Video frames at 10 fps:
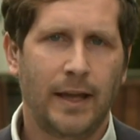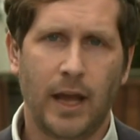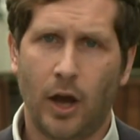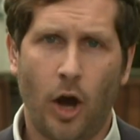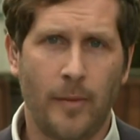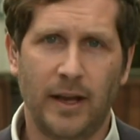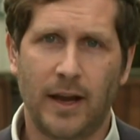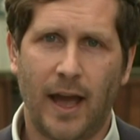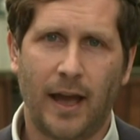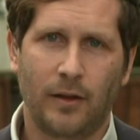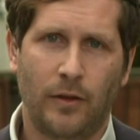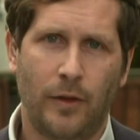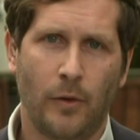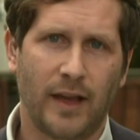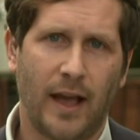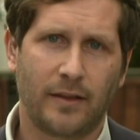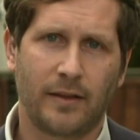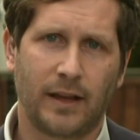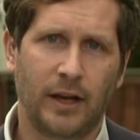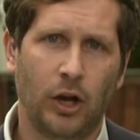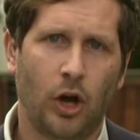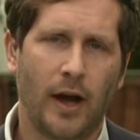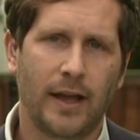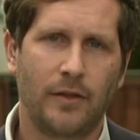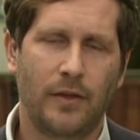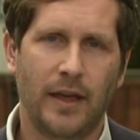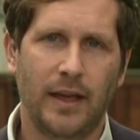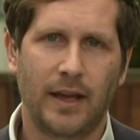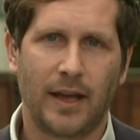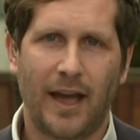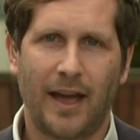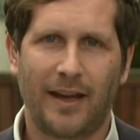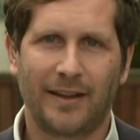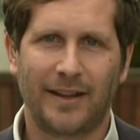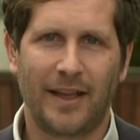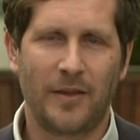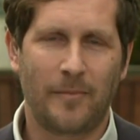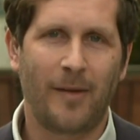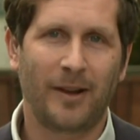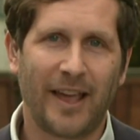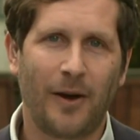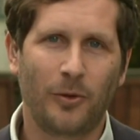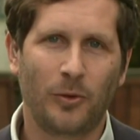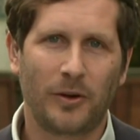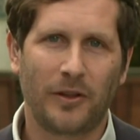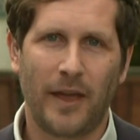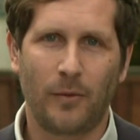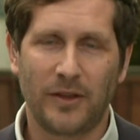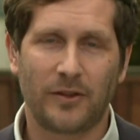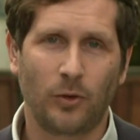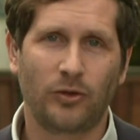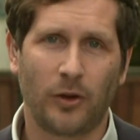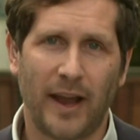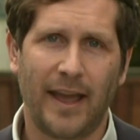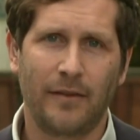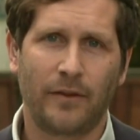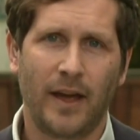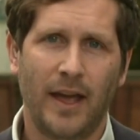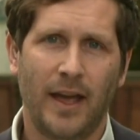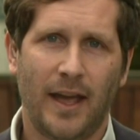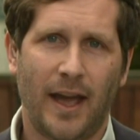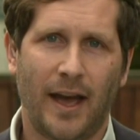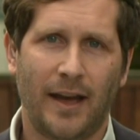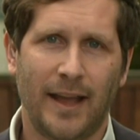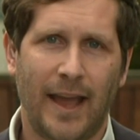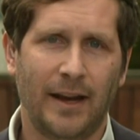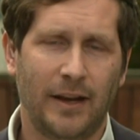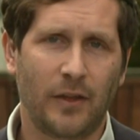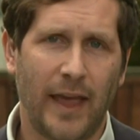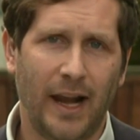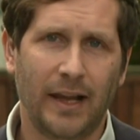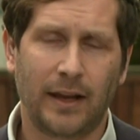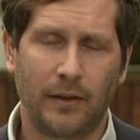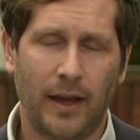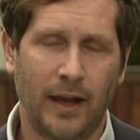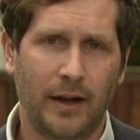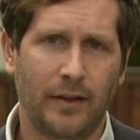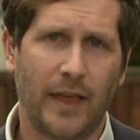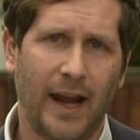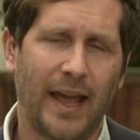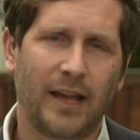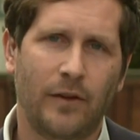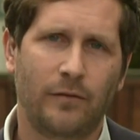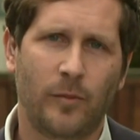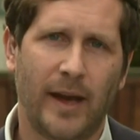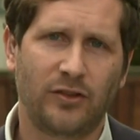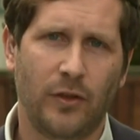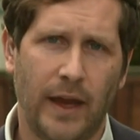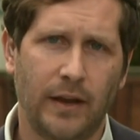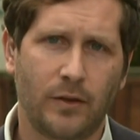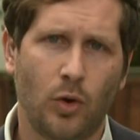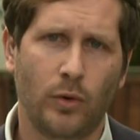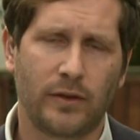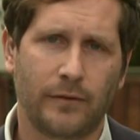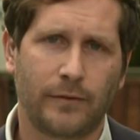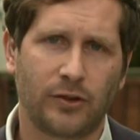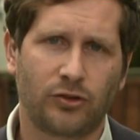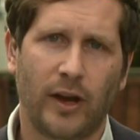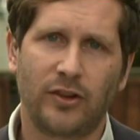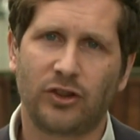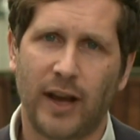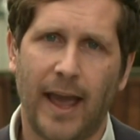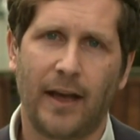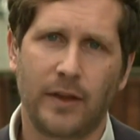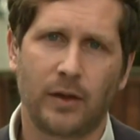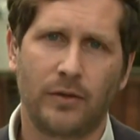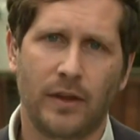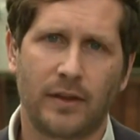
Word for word: Yeah, I mean, uh, those answers are going to lie in the uh, in the public health order that we still don't have. Uh, and it is that and it is that lack of information that is causing frustration out there in the